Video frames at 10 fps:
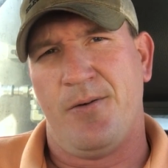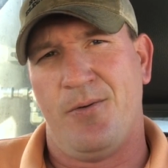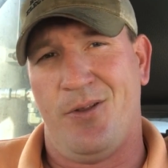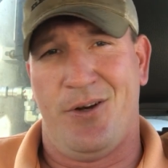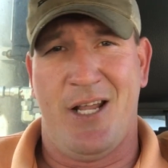
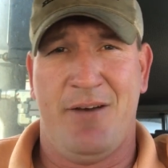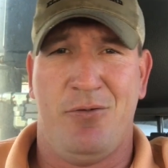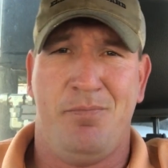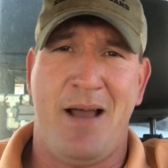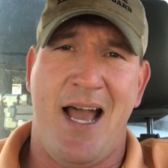Well, the
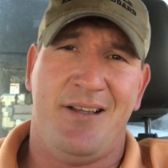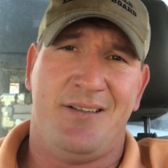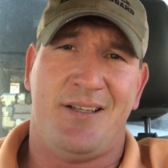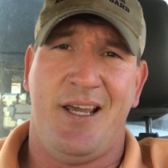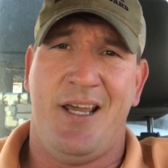devil bowed
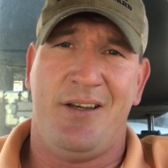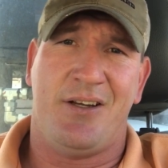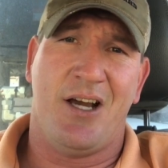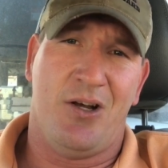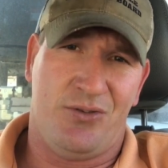his head
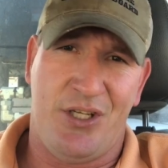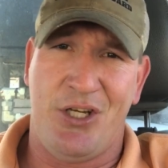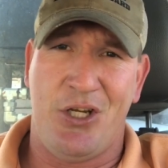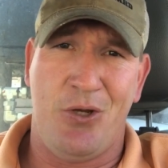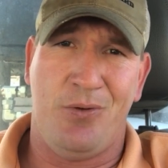because he
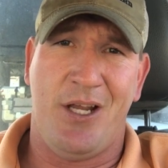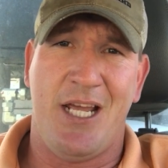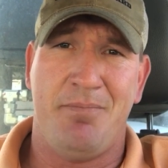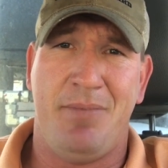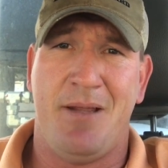knew that
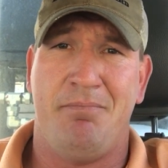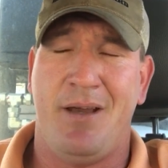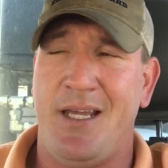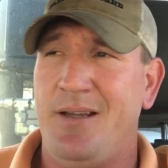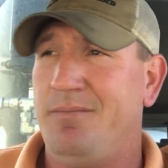he'd been
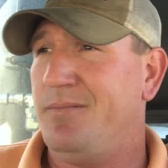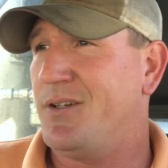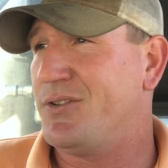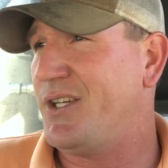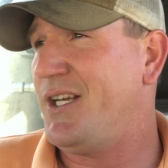beat,
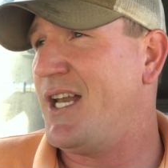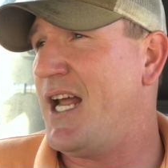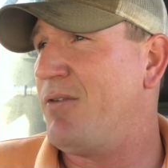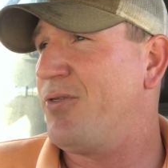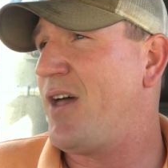because he
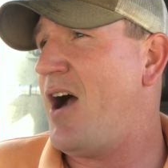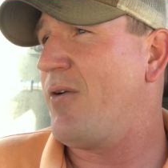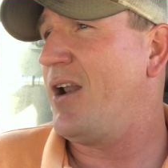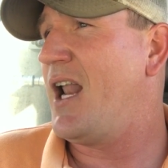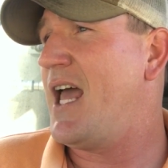never
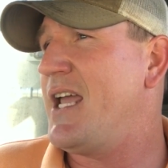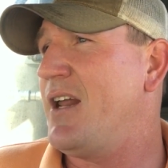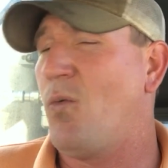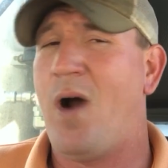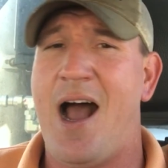thought of
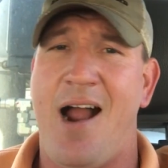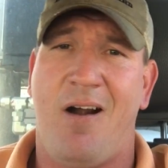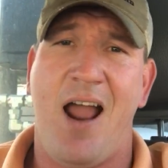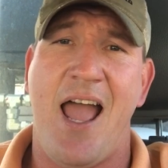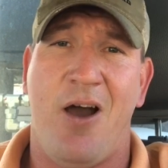laying a
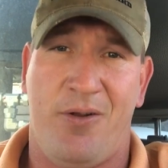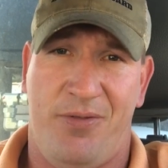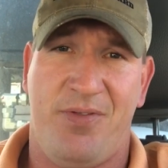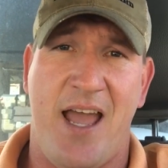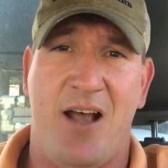wire out
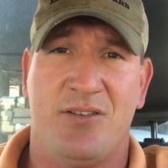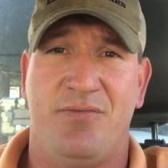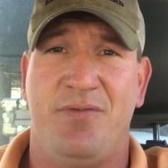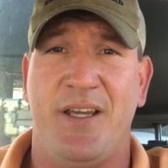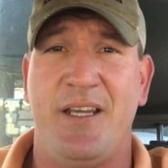
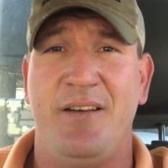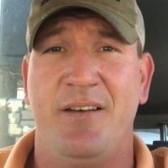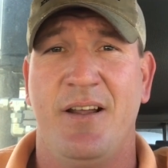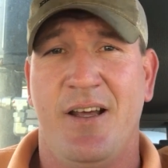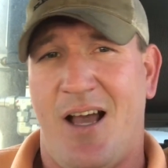1,000 feet.
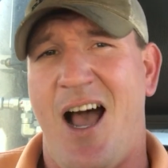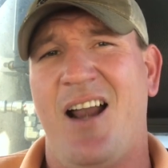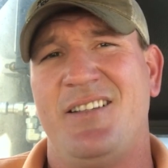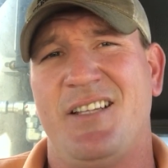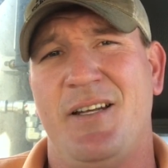
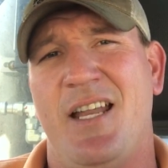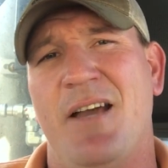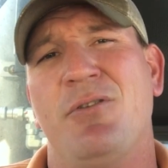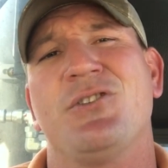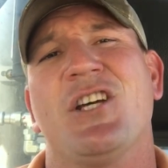Holly said,
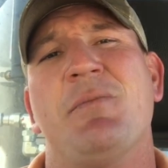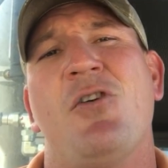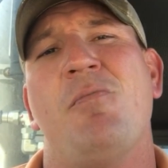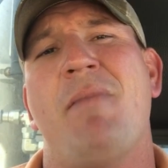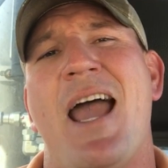"Devil, just come
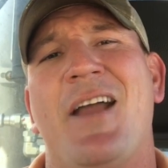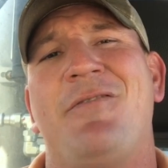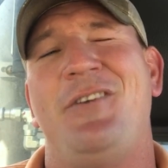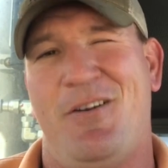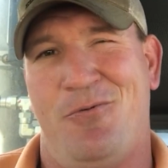on back
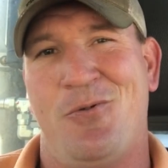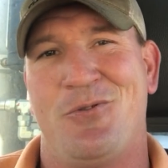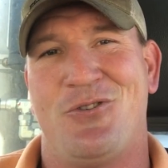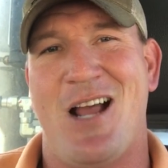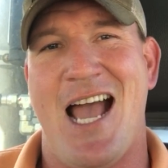if you ever
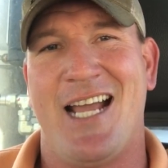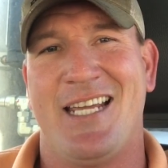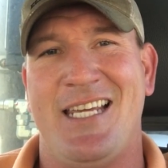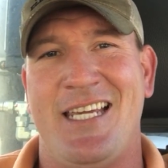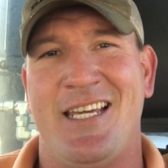want to try
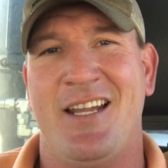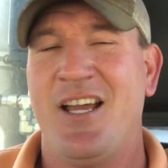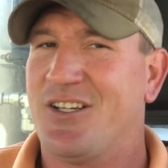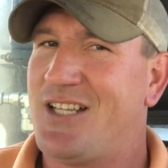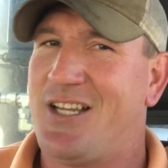again,
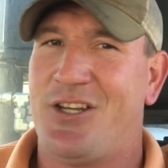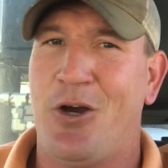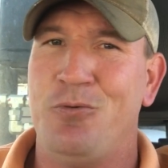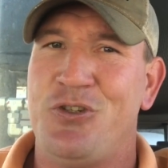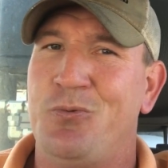because I
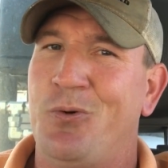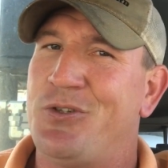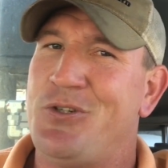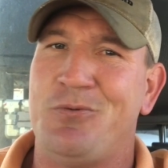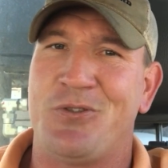told you
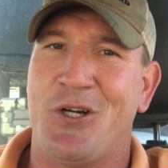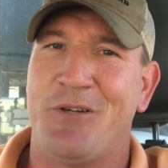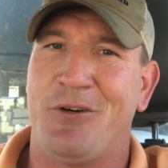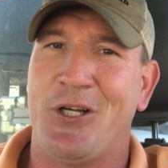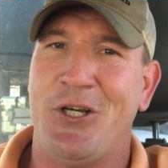once, you son
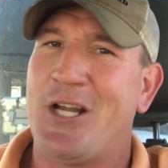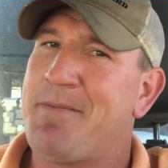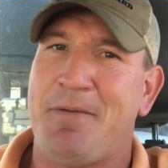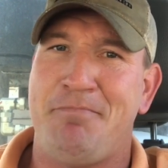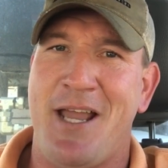of a gun,
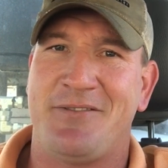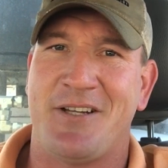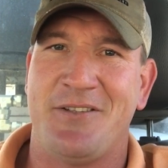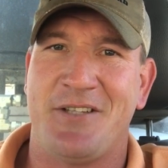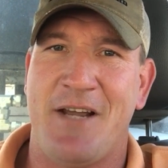I'm the best
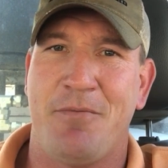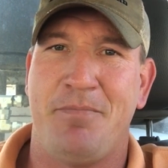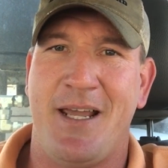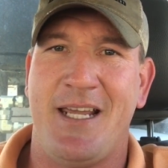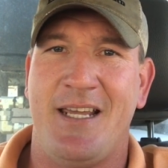he's ever
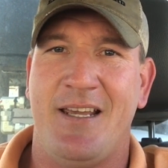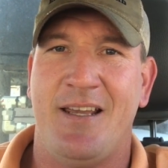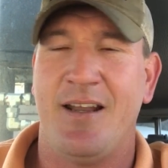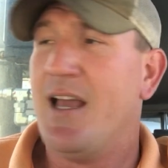been.